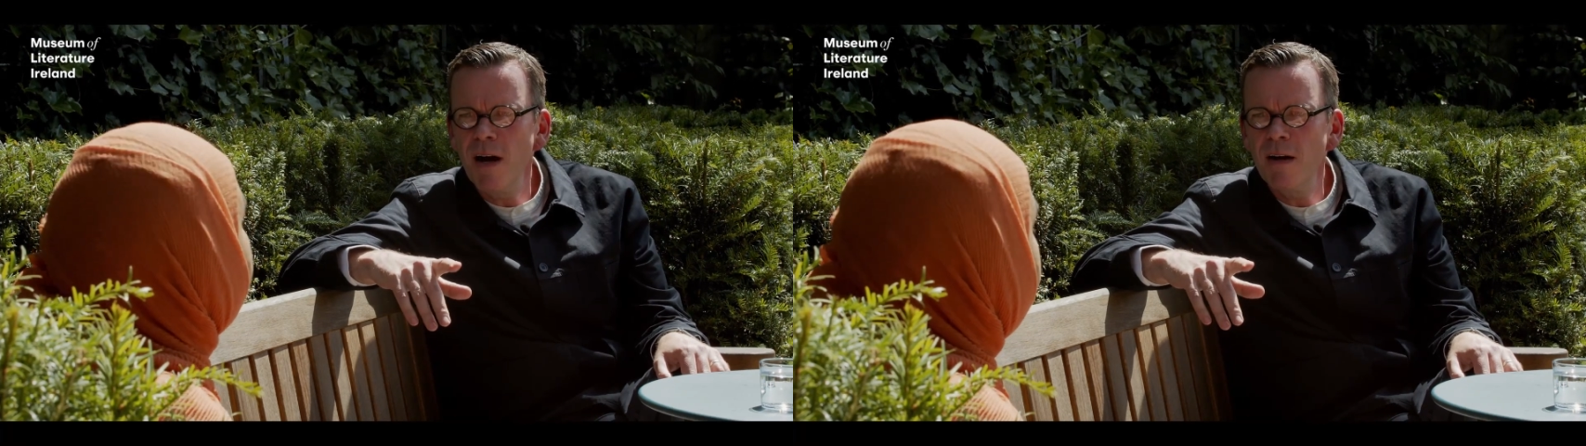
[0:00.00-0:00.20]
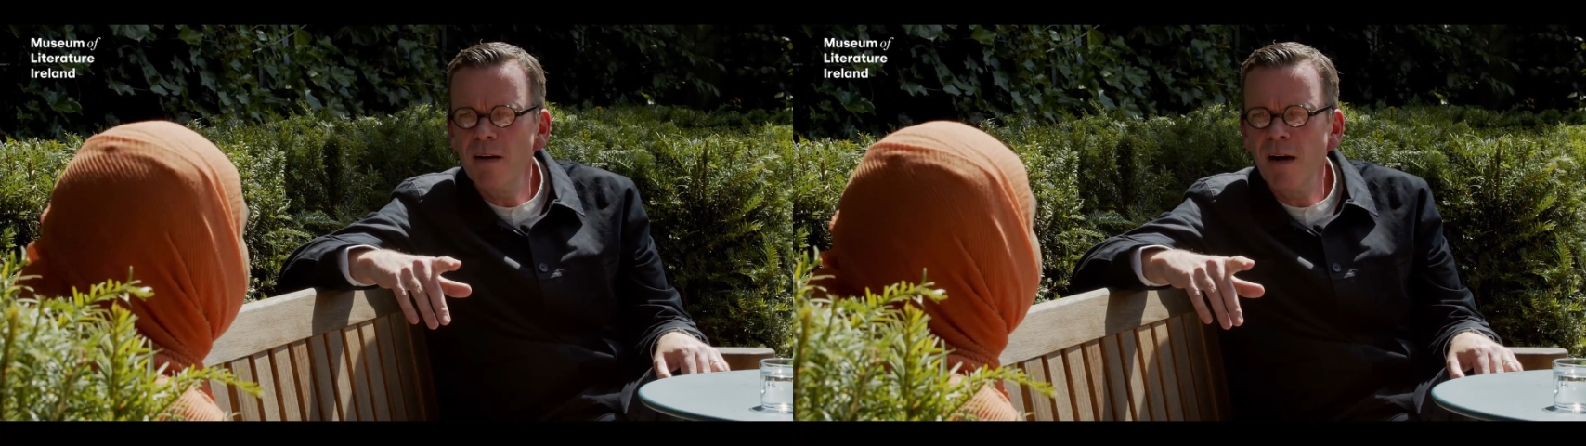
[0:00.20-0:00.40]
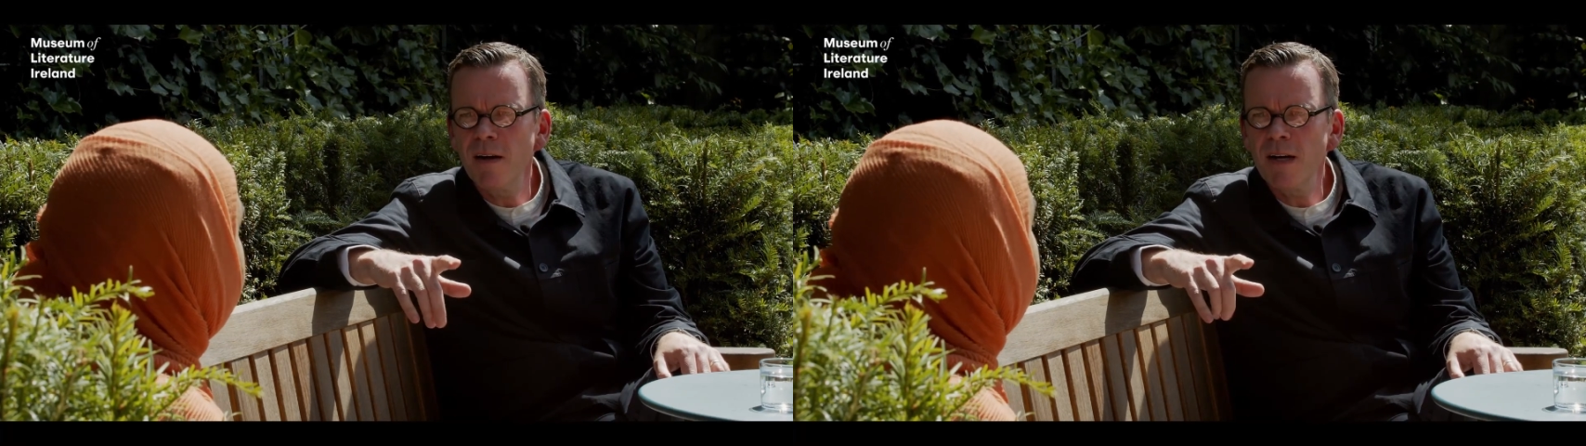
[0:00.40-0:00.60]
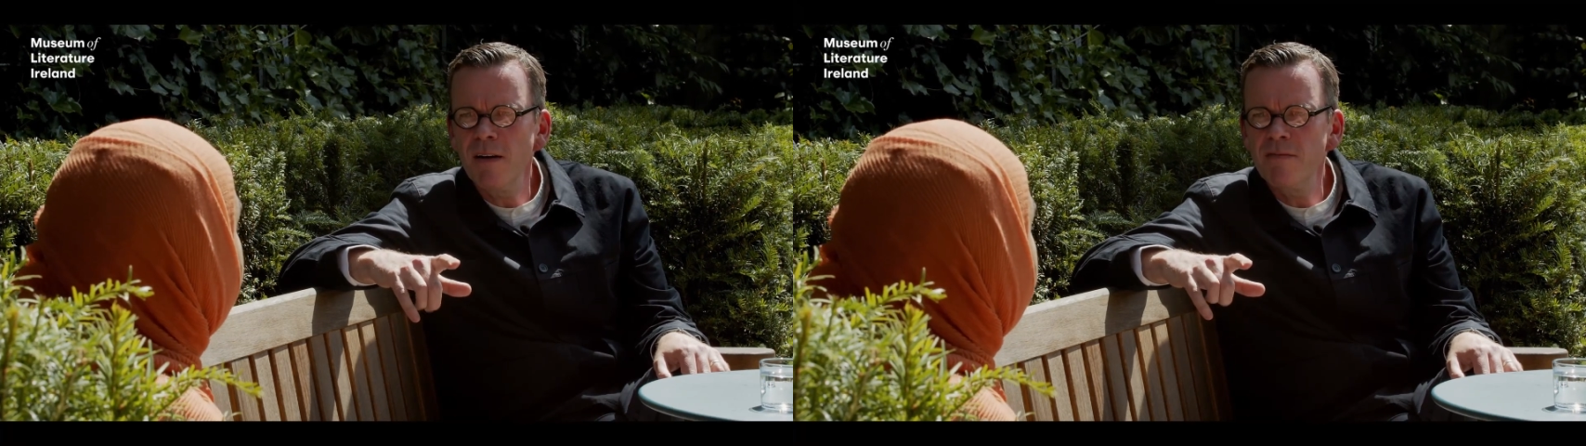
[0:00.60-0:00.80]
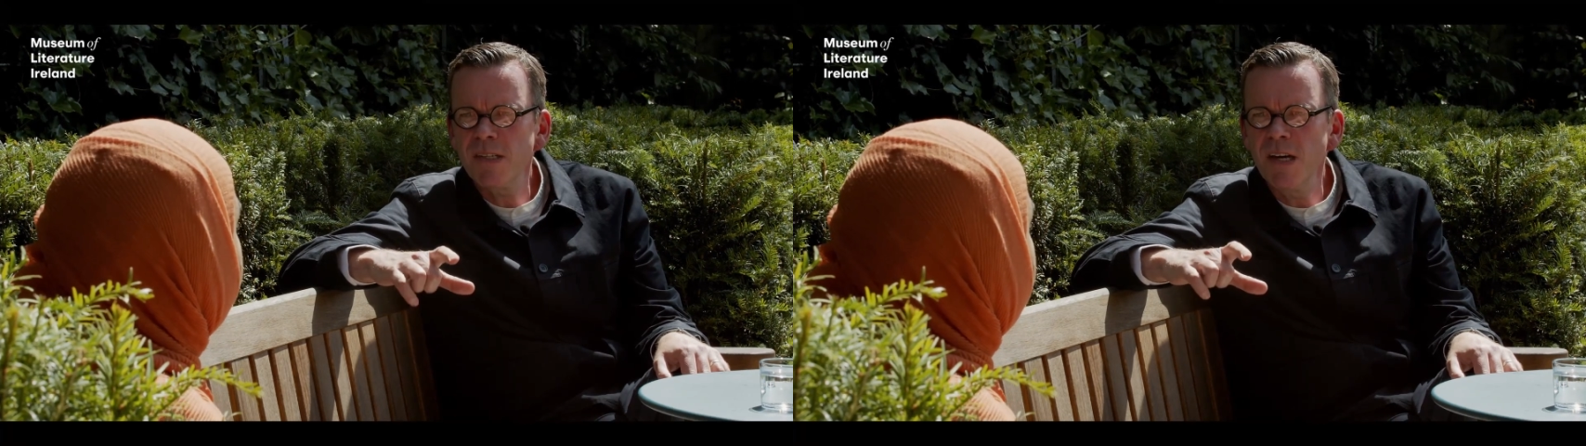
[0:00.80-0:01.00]
our
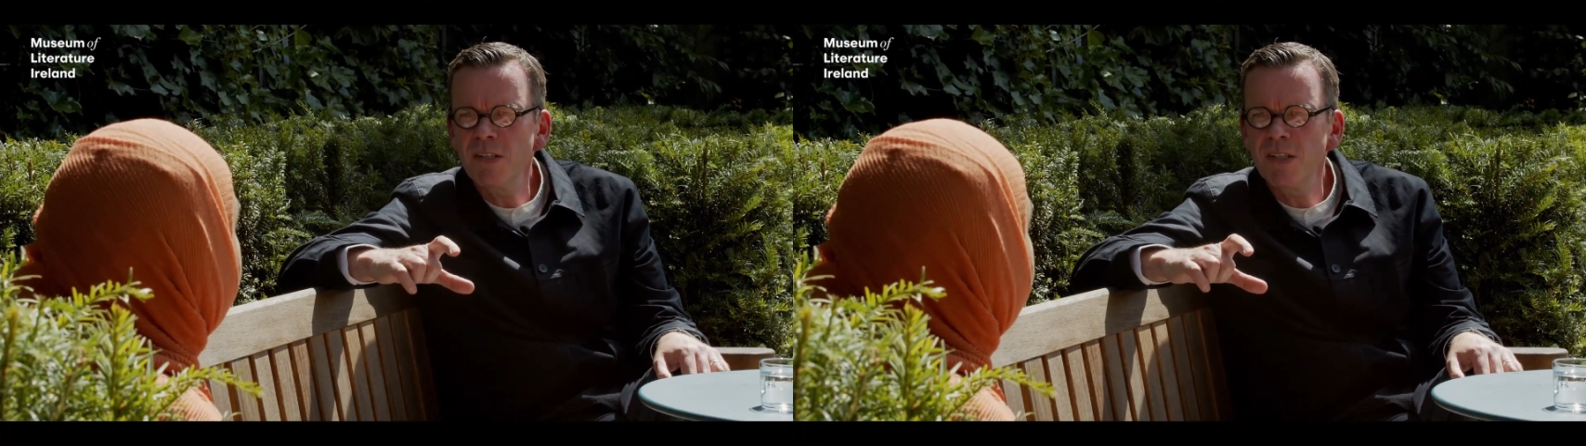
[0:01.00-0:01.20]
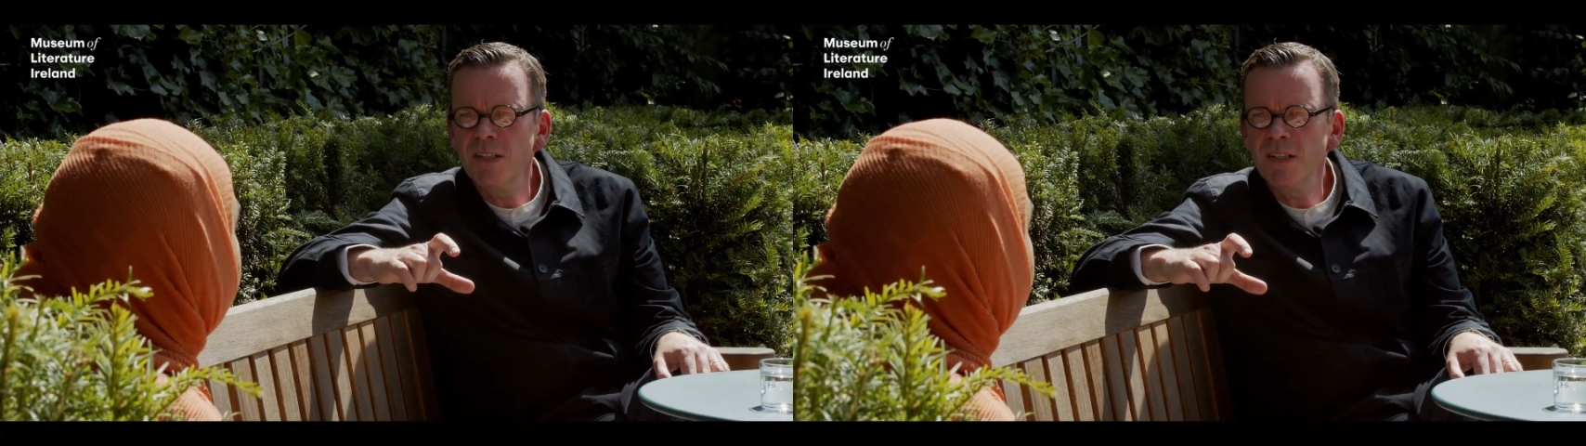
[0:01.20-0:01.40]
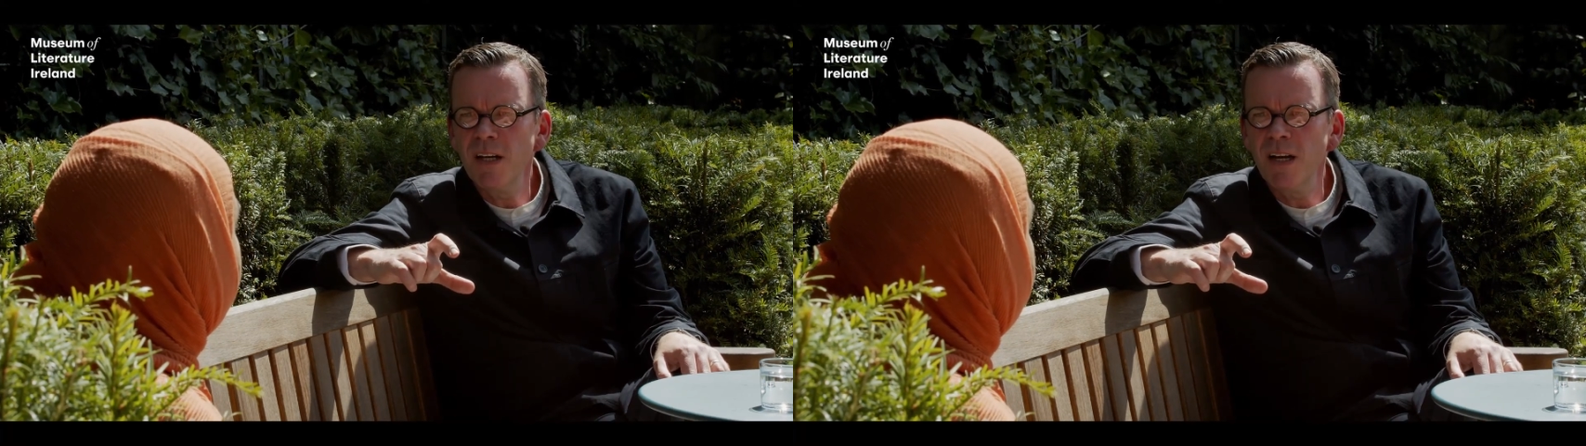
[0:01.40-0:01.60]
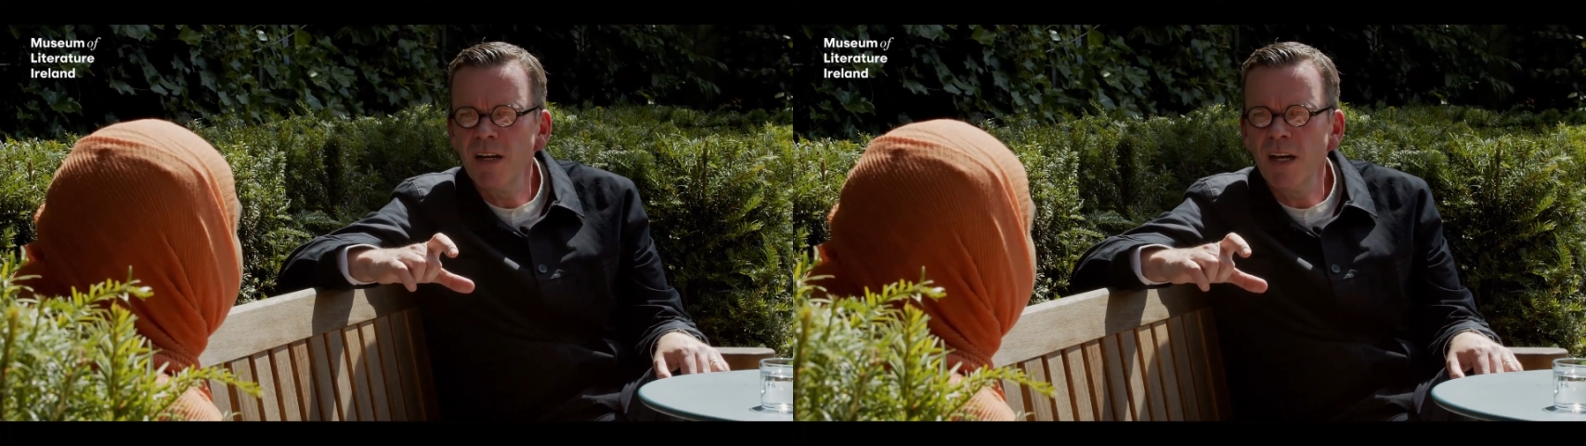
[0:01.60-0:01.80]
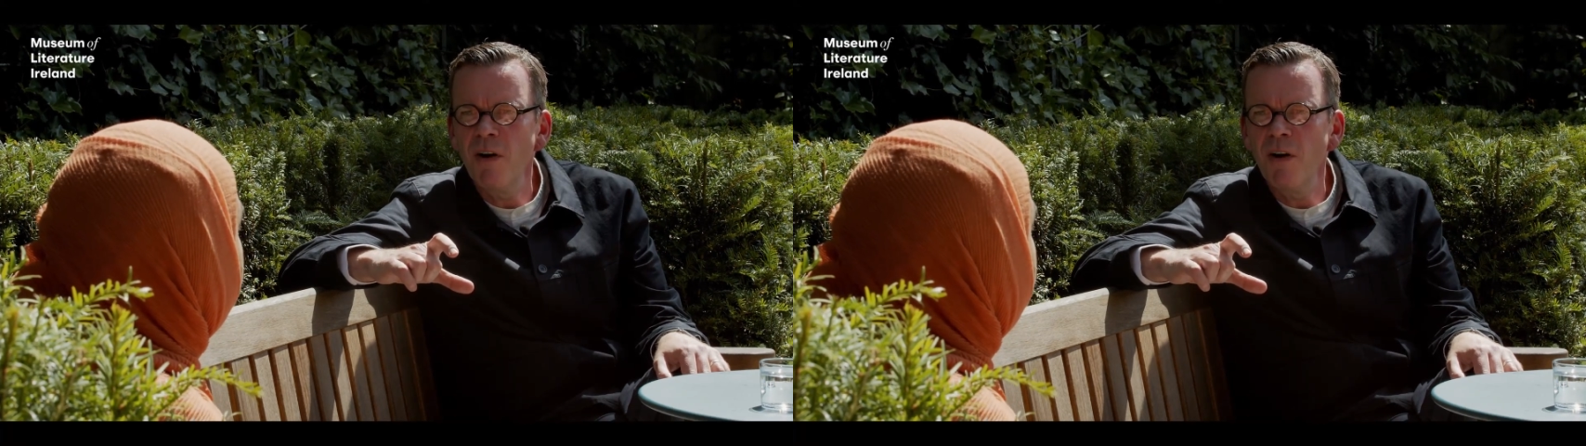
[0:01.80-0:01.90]
conversation earlier